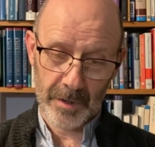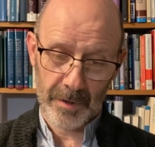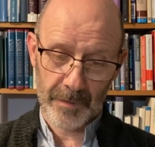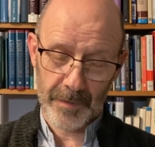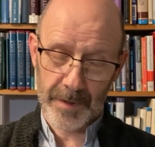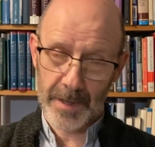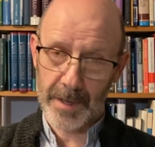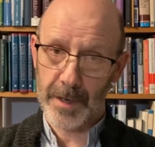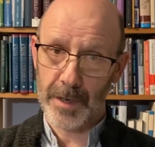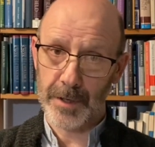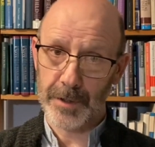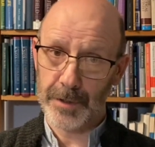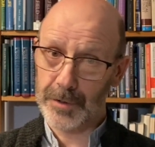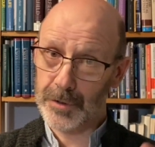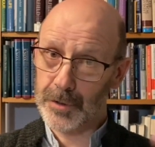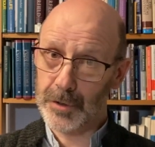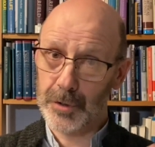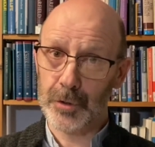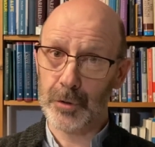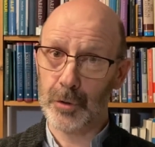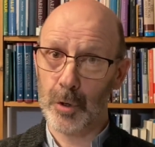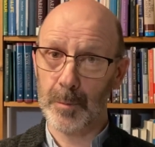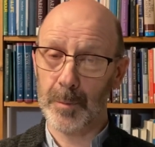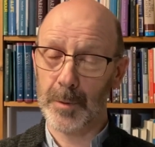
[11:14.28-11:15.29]
then it's
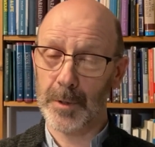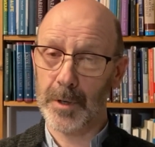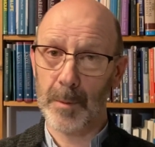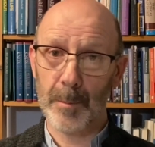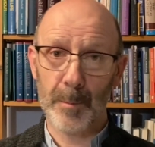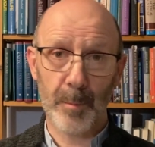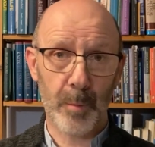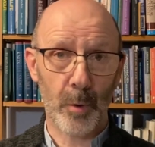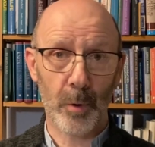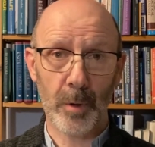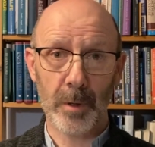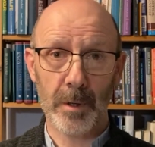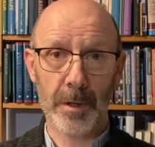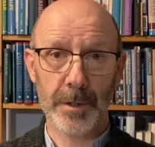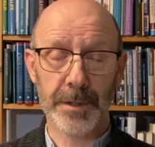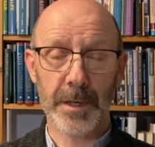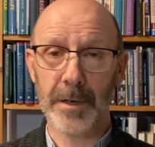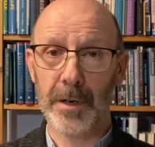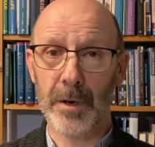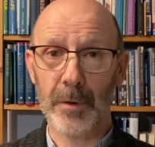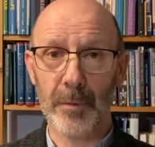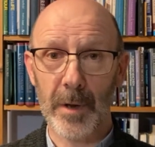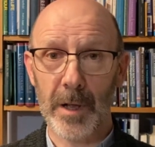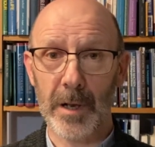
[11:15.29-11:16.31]
stupid and pointless
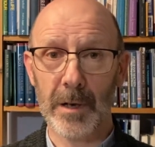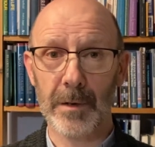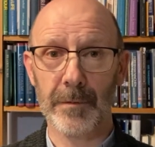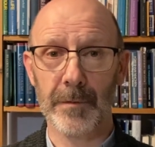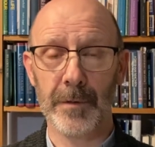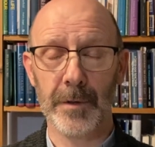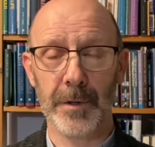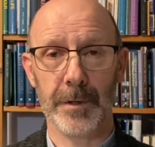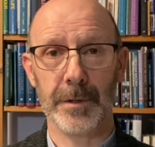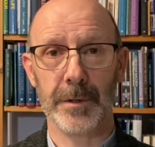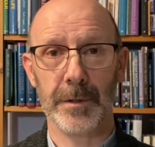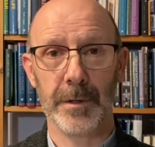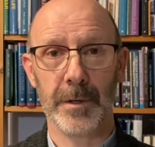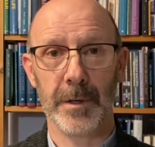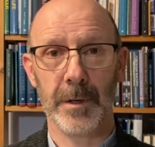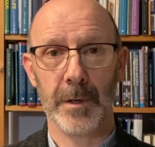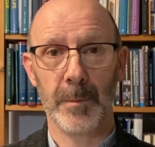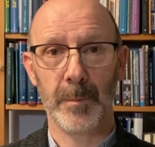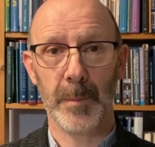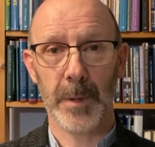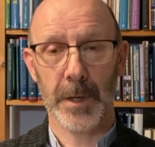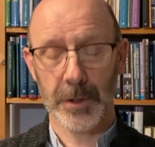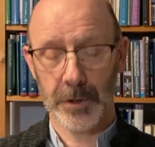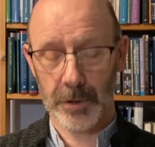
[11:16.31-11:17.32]
and irrelevant
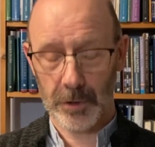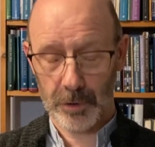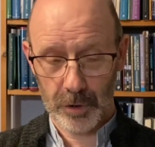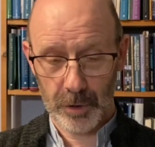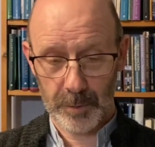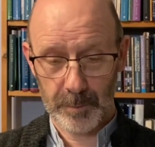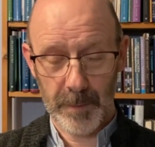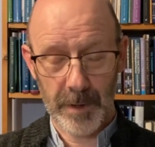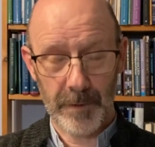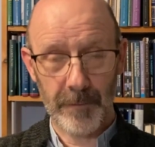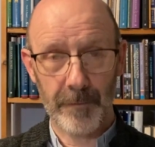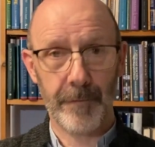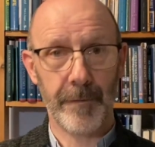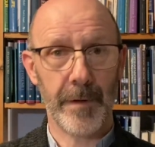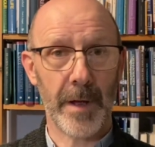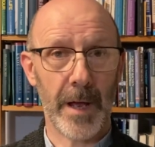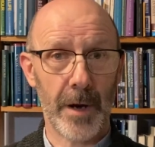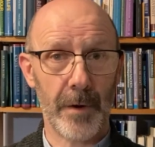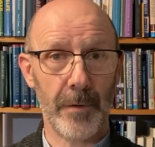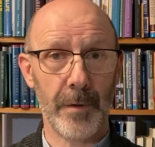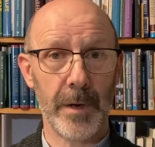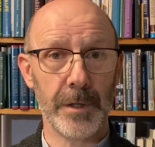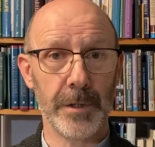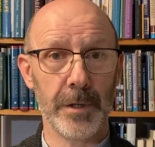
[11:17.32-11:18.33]
because it could mean
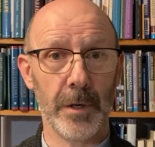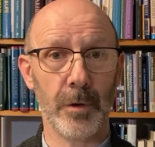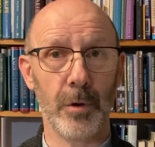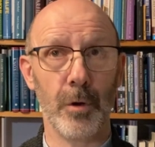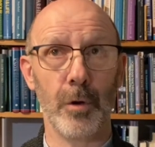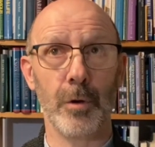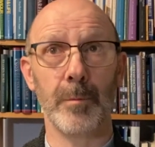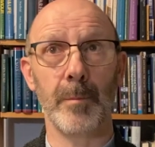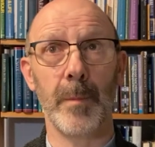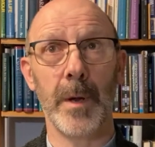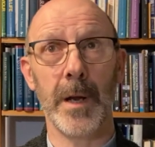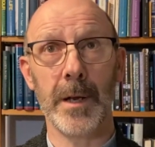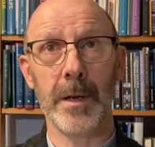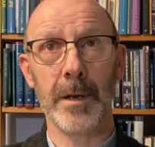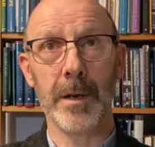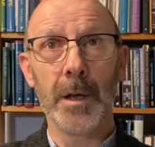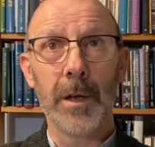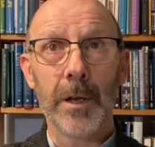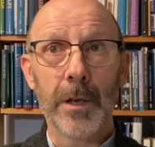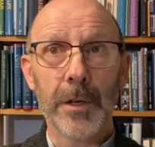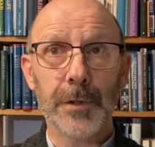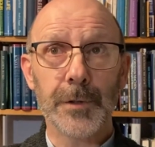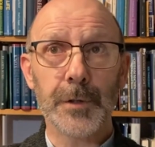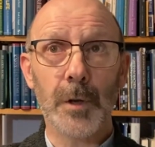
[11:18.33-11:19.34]
fairies, it could mean
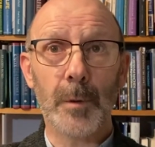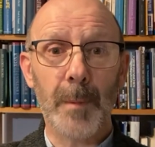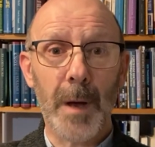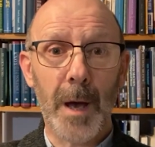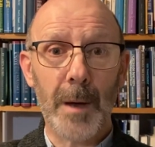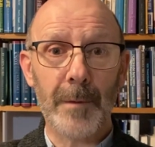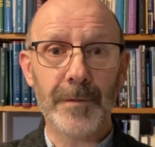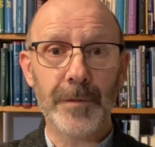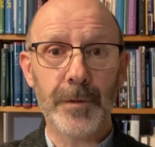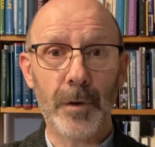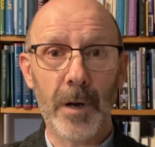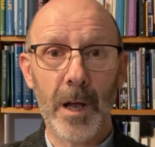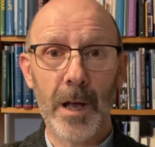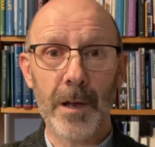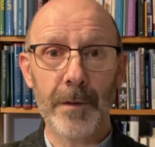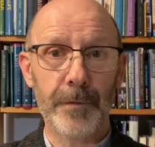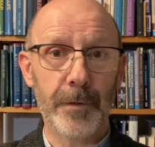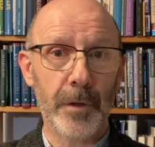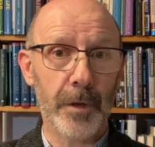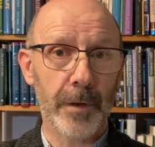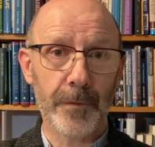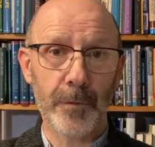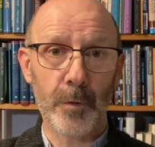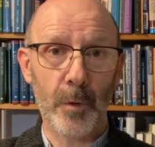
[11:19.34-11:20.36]
some afterlife
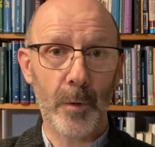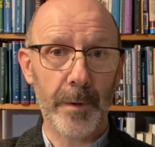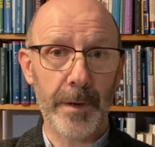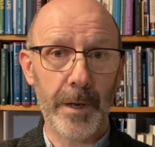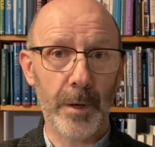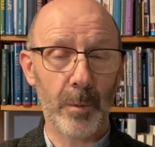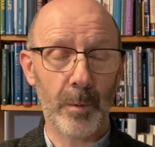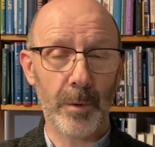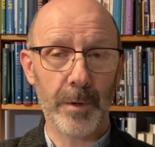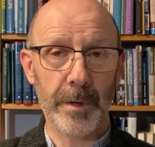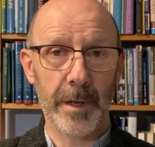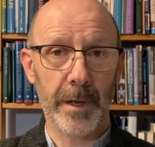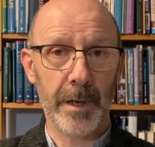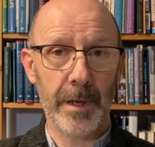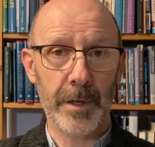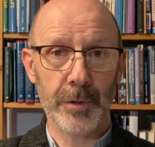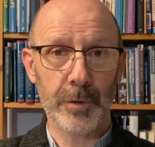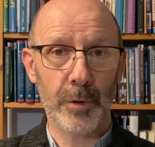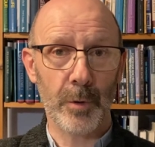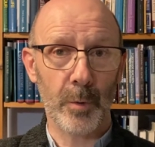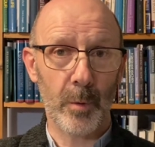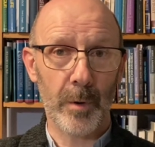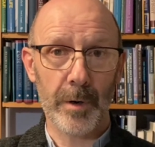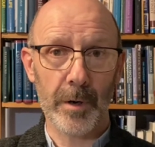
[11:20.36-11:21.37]
that you've no idea what it is or
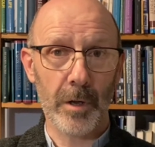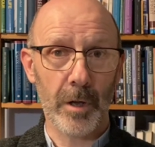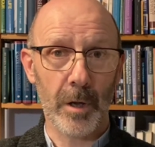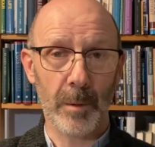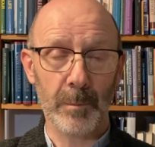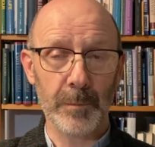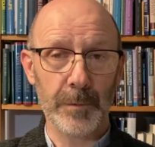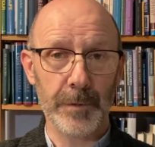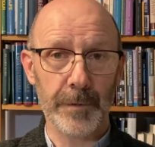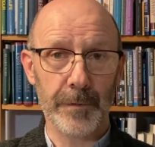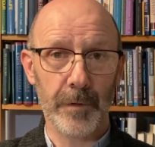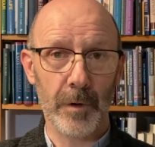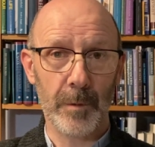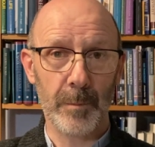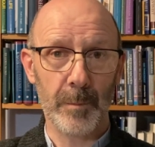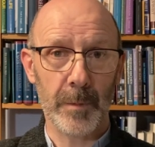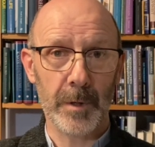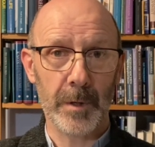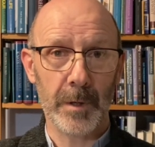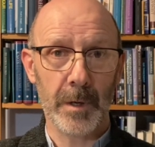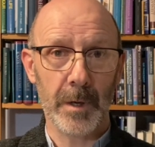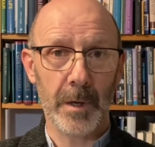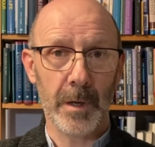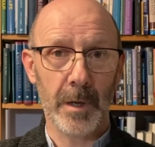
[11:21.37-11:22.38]
where it comes from.
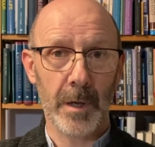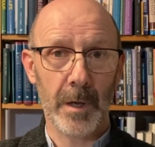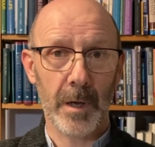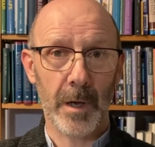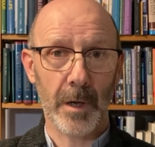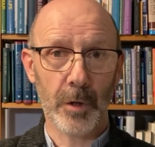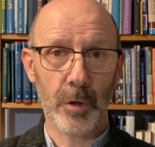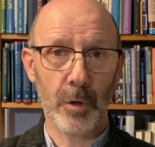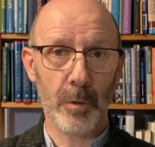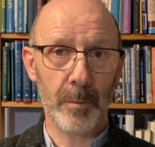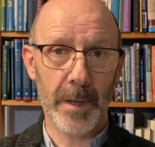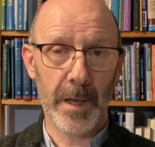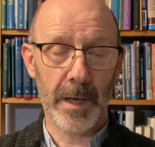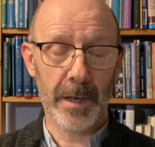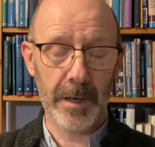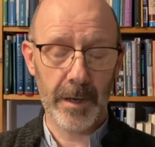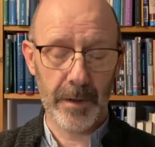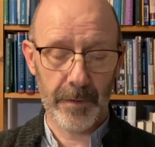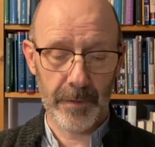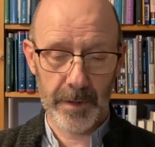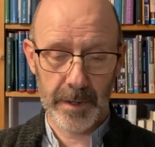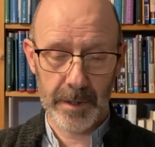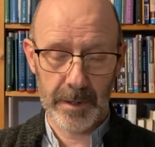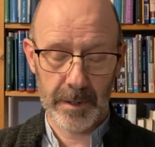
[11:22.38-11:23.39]
It could be
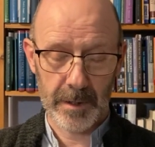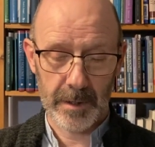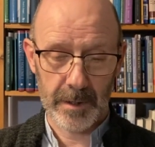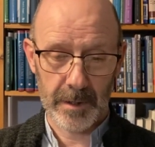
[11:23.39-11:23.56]
anything.